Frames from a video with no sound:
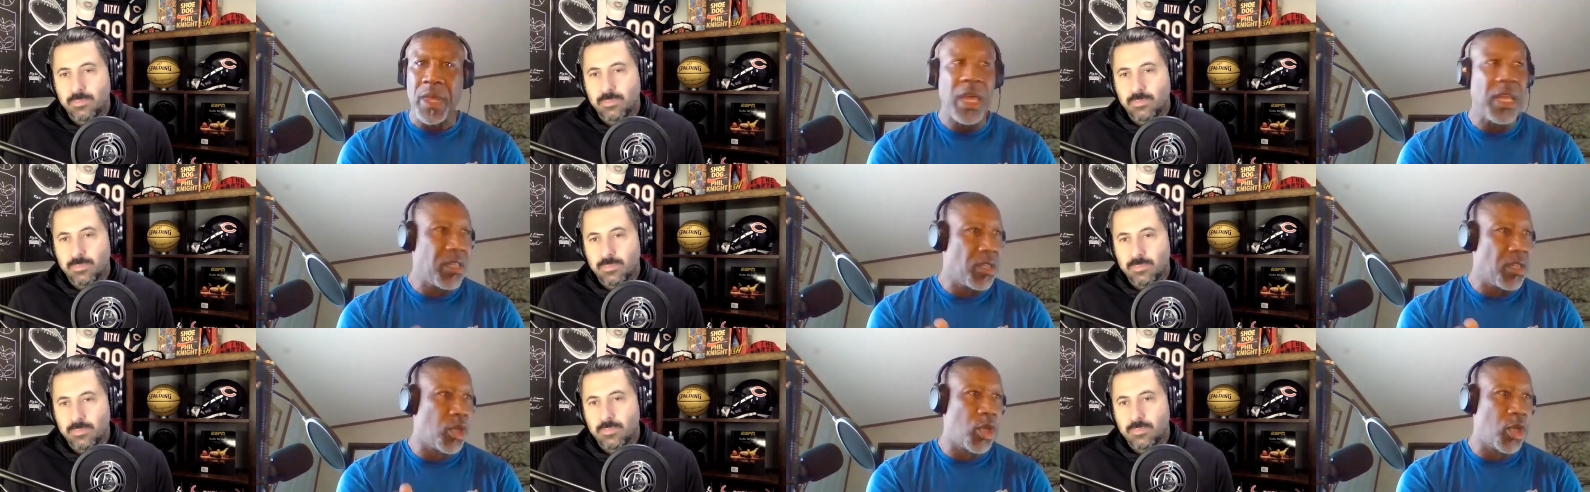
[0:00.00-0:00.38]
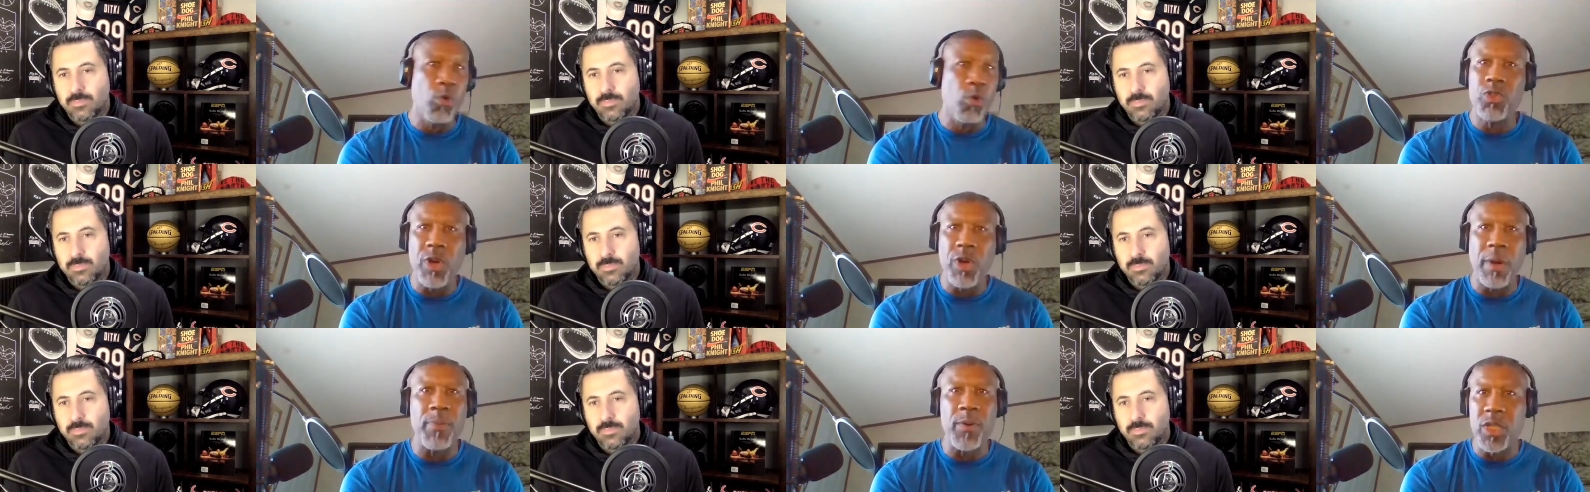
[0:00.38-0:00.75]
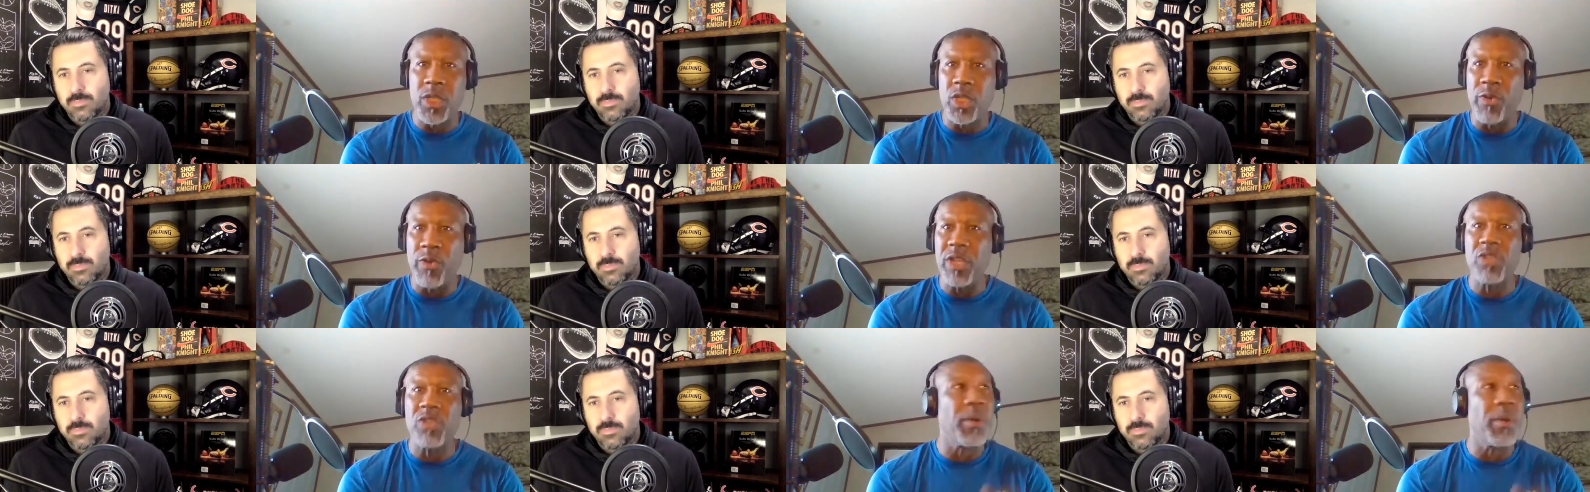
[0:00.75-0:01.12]
Speaker 1: Two dribbles, three
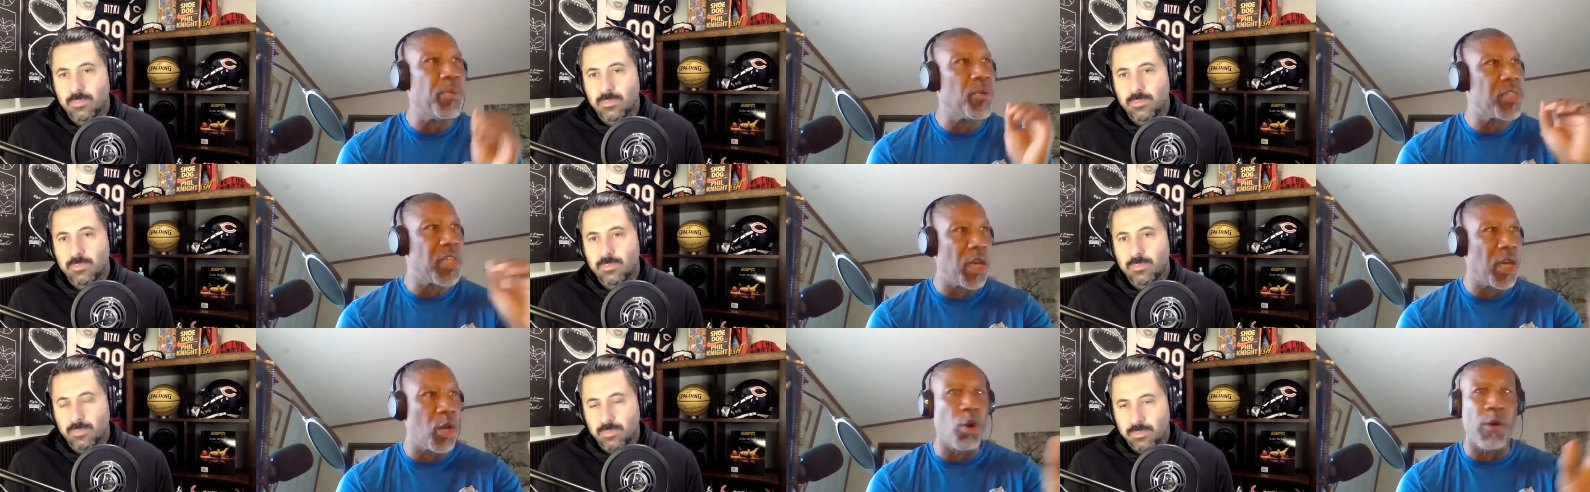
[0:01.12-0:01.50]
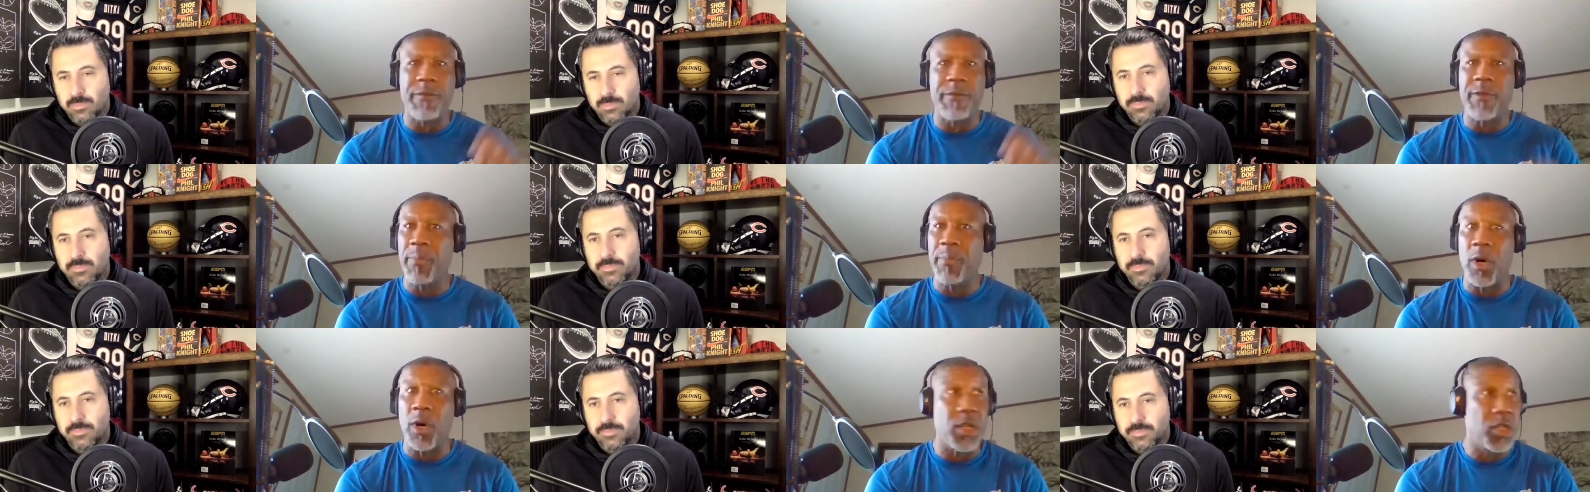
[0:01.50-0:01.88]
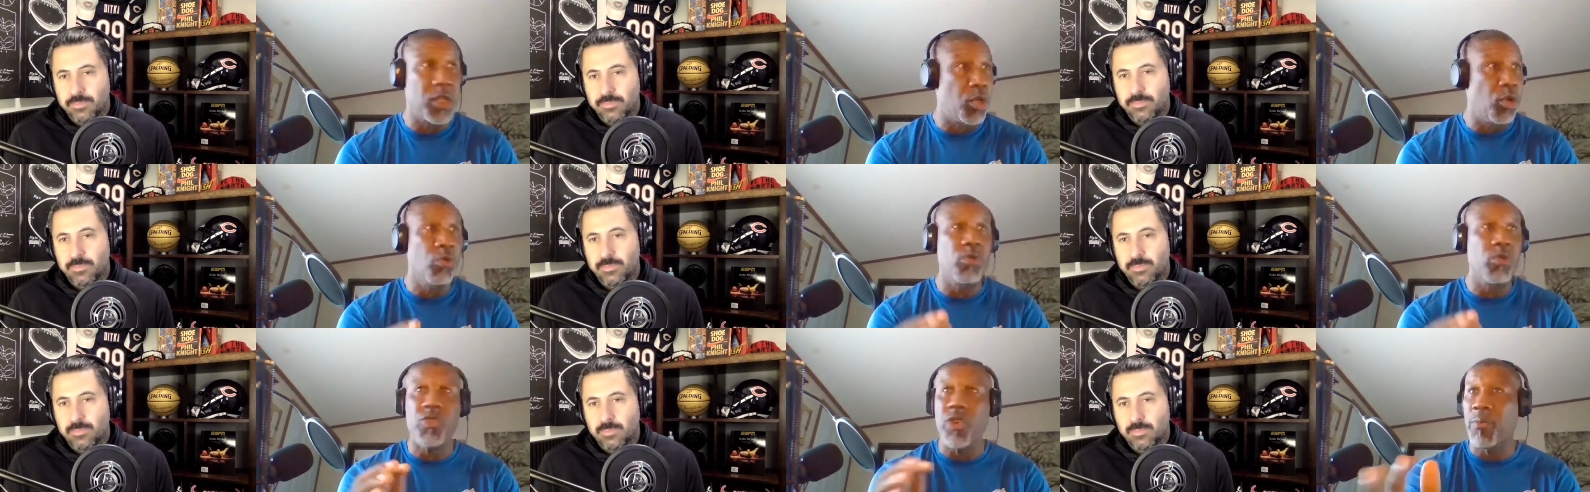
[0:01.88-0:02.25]
dribbles, get off the ball. Two
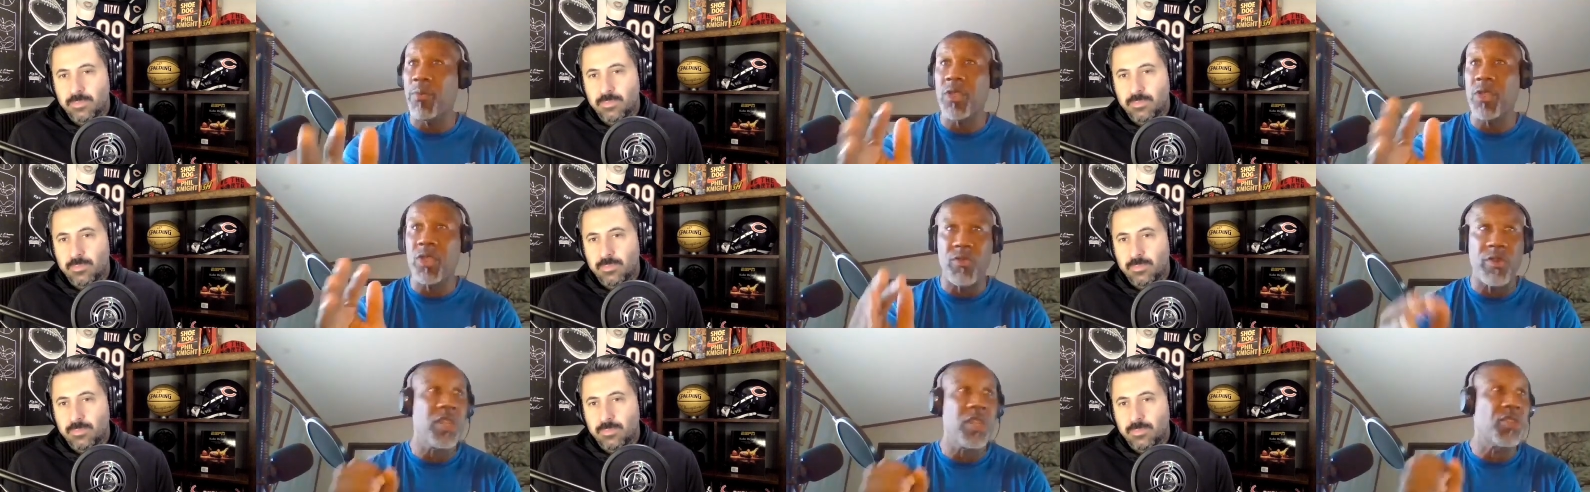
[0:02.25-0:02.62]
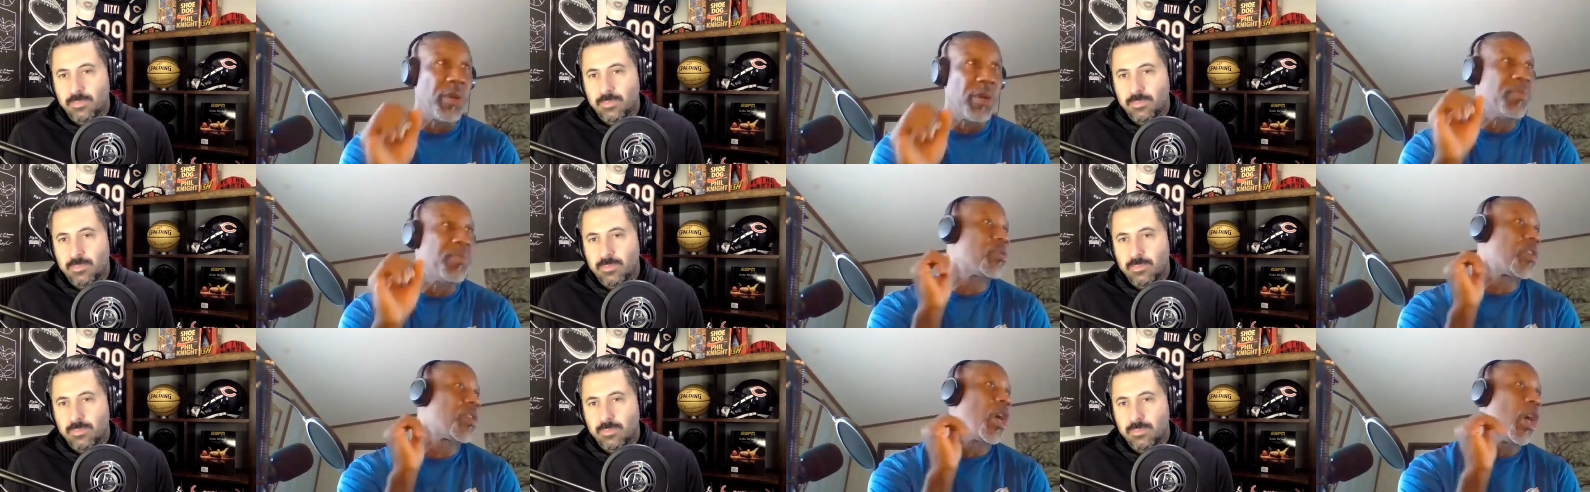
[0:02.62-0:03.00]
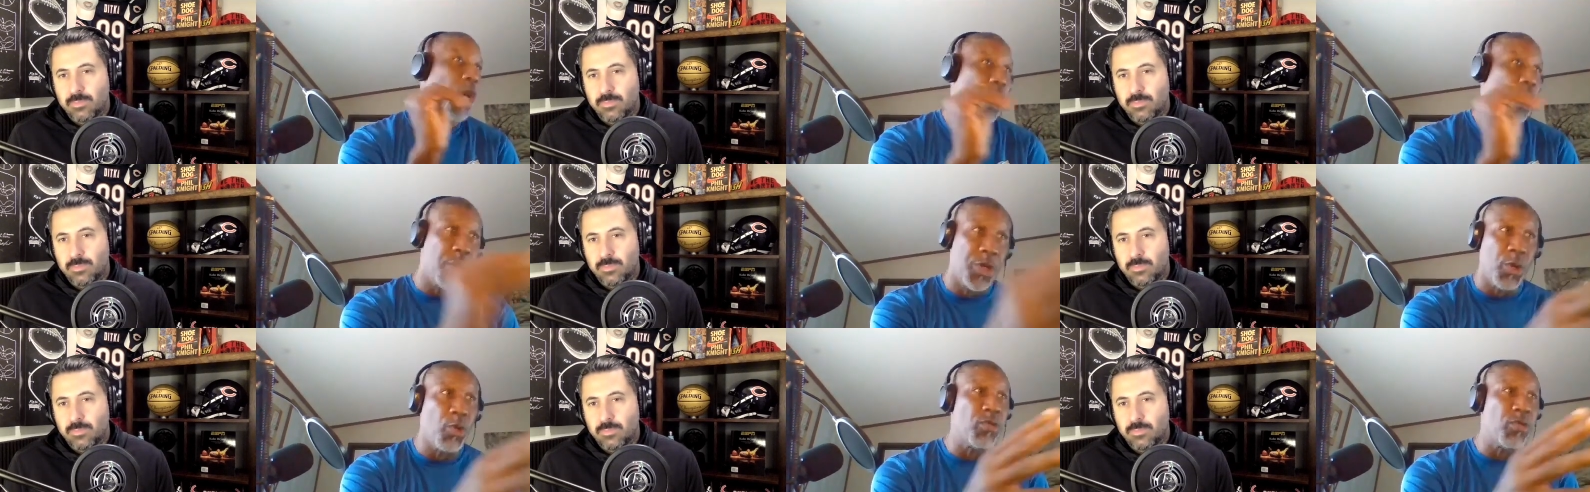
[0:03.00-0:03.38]
dribbles, three dribbles,
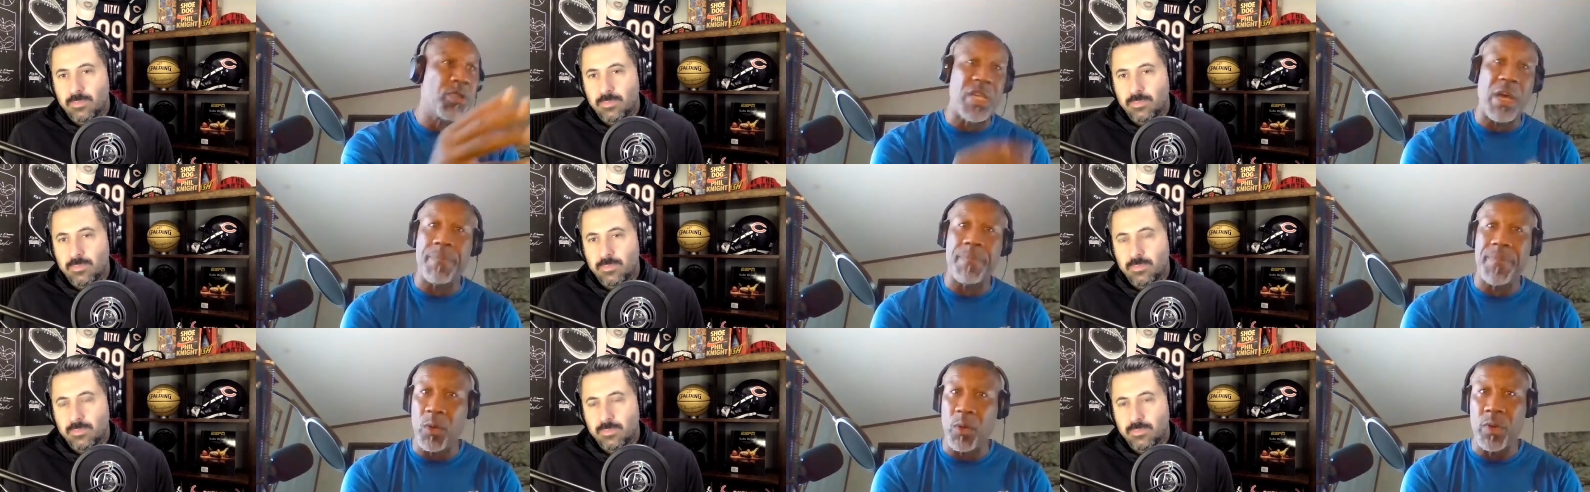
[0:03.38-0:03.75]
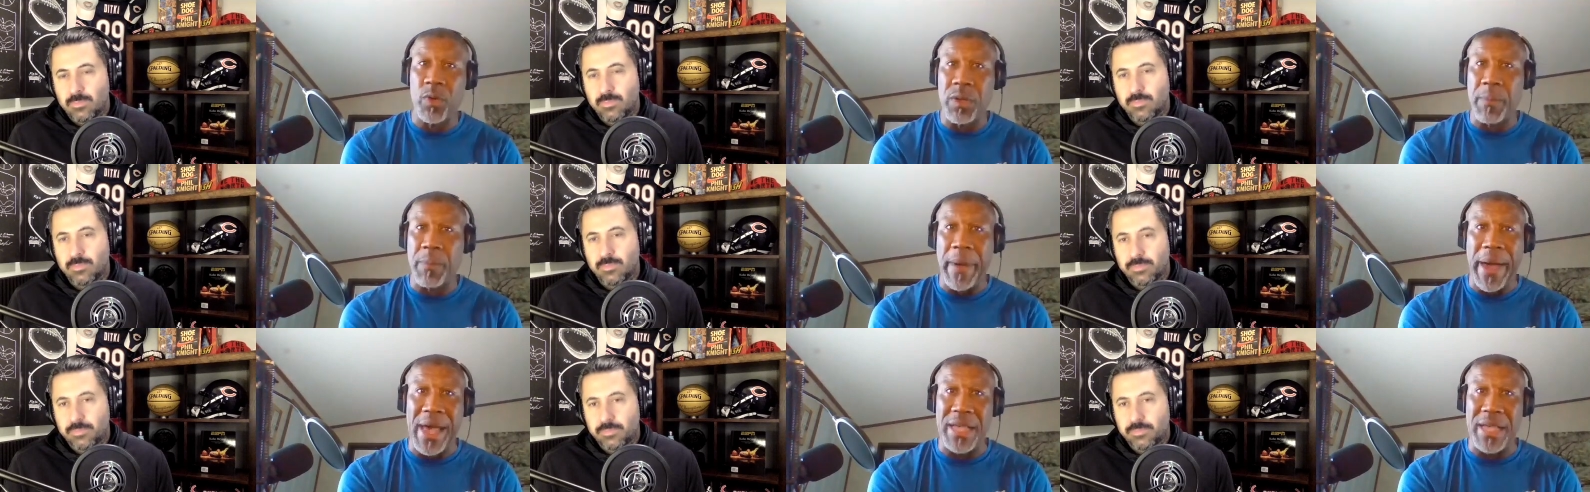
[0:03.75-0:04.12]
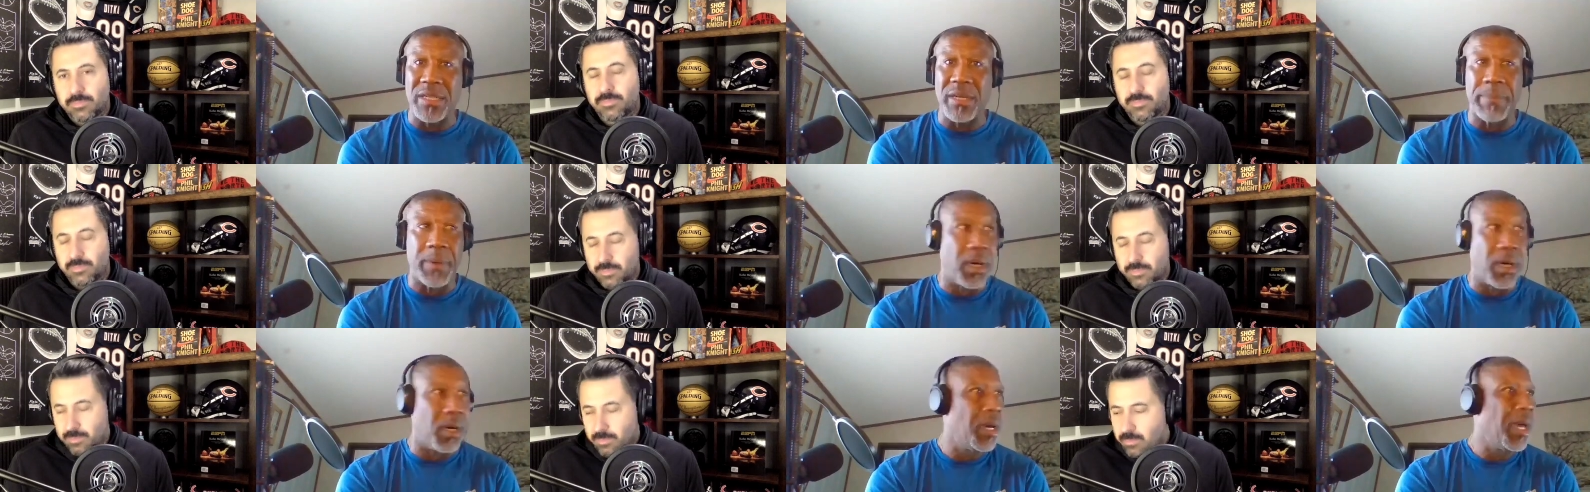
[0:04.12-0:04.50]
do something with the
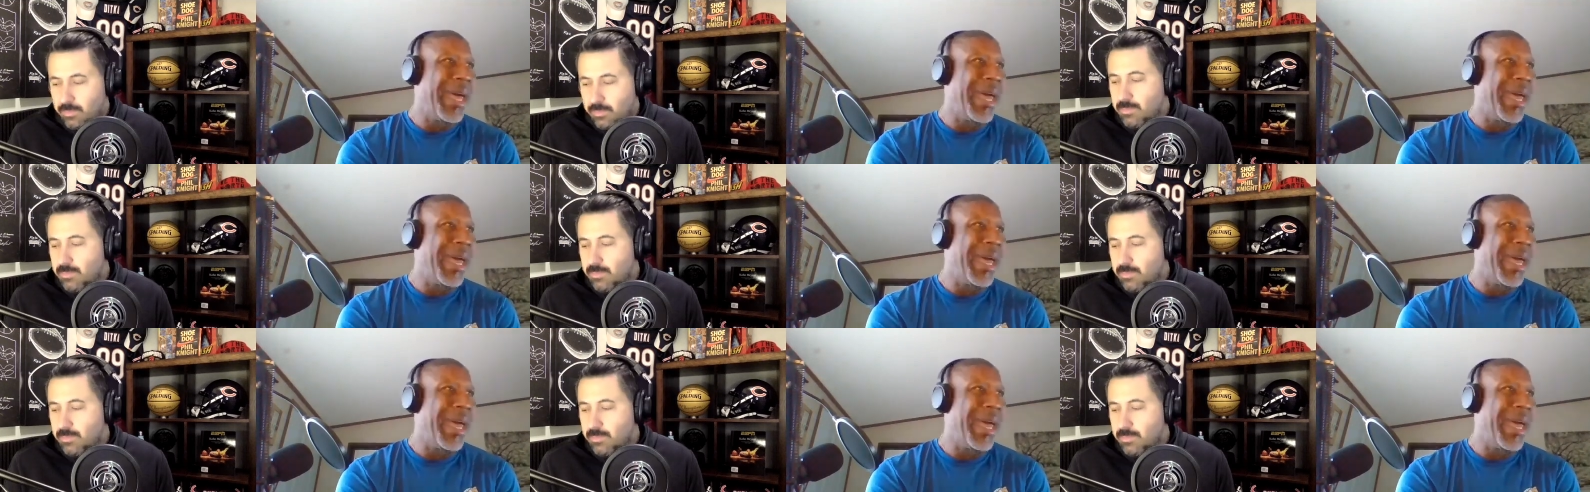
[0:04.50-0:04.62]
basketball.